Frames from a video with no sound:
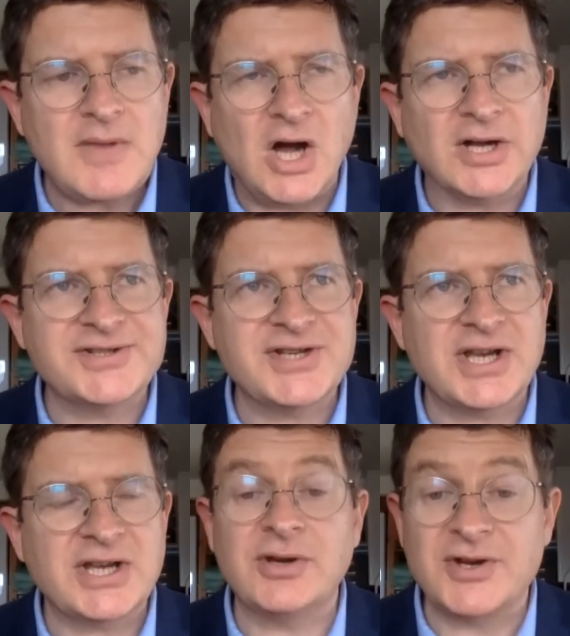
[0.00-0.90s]

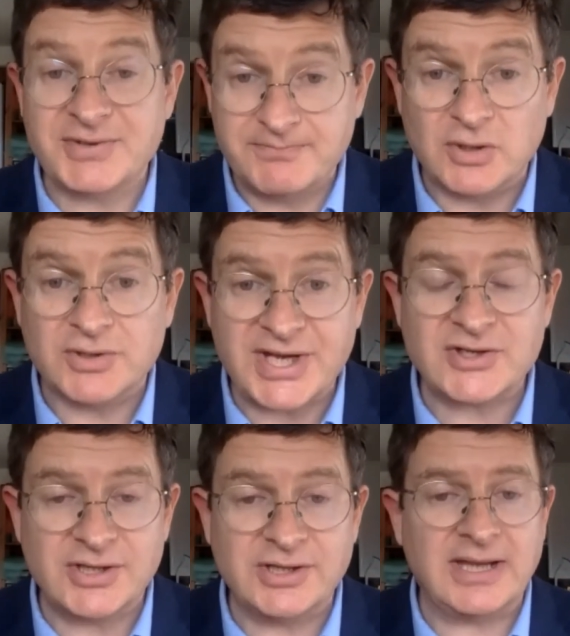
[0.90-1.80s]
architecture, and he wrote some books,
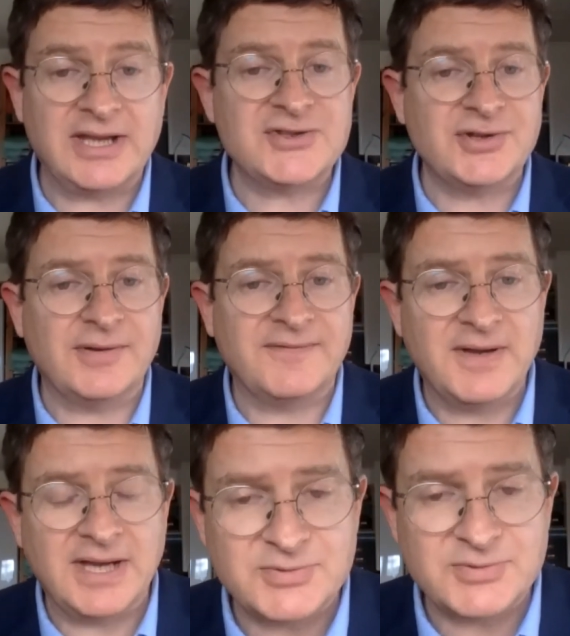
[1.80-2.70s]
actually, the history of
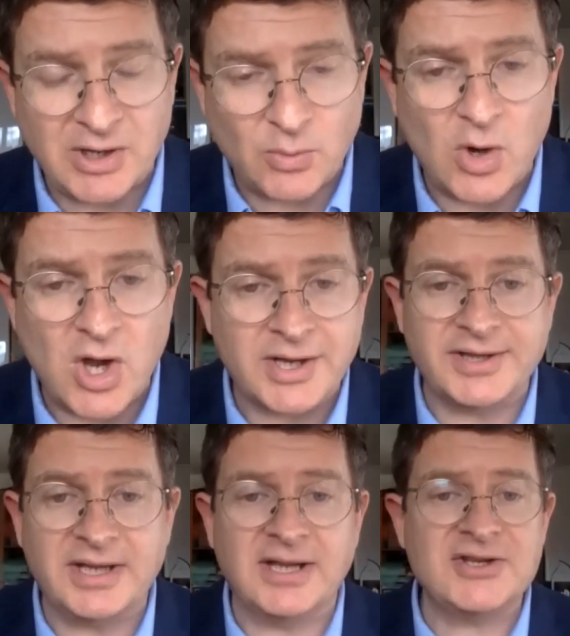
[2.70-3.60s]
English brickwork
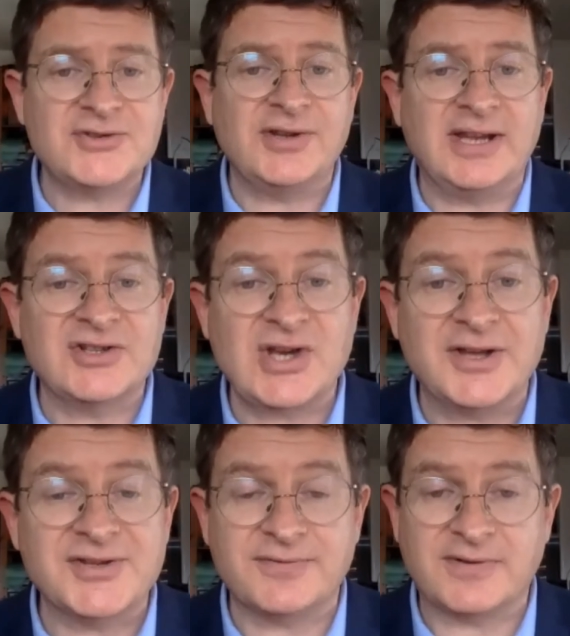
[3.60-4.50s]
and the history of the English
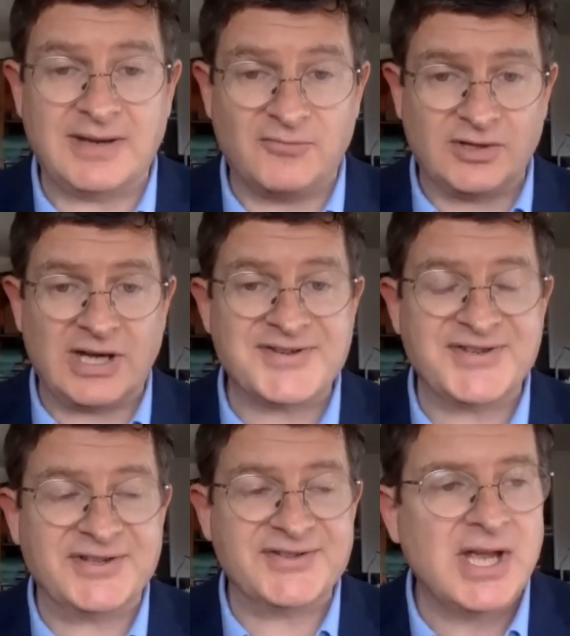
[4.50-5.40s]
house, became real
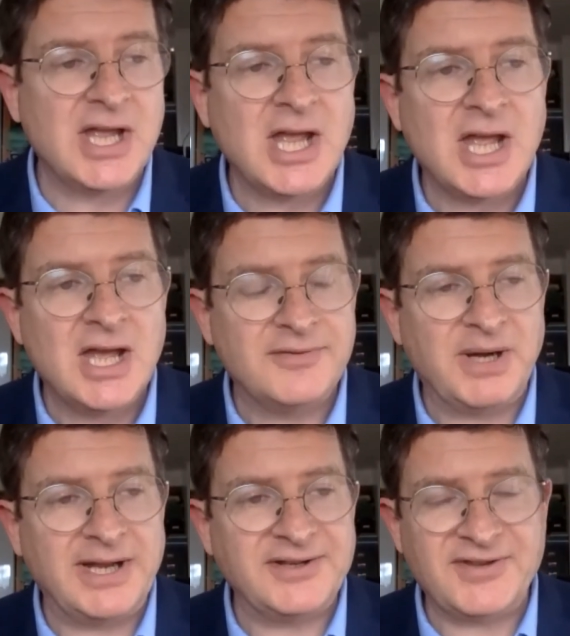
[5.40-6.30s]
classics
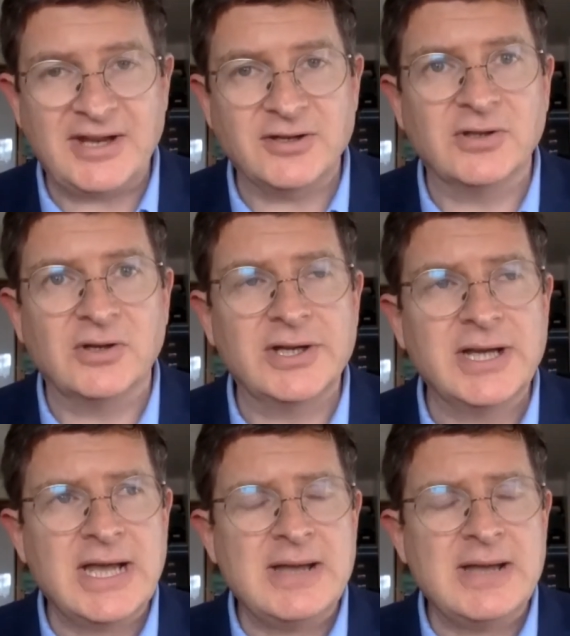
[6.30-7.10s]
by Nathaniel Lloyd.